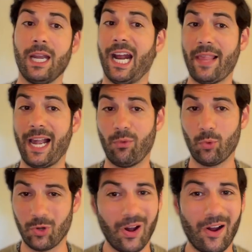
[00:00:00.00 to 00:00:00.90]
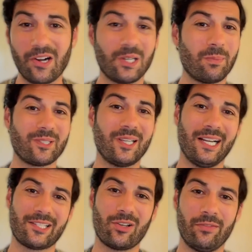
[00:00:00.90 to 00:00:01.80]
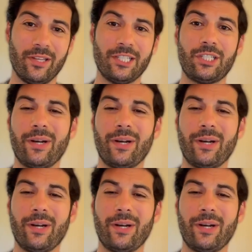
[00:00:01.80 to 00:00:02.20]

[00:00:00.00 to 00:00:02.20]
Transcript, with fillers: And that will 100% solve the issue.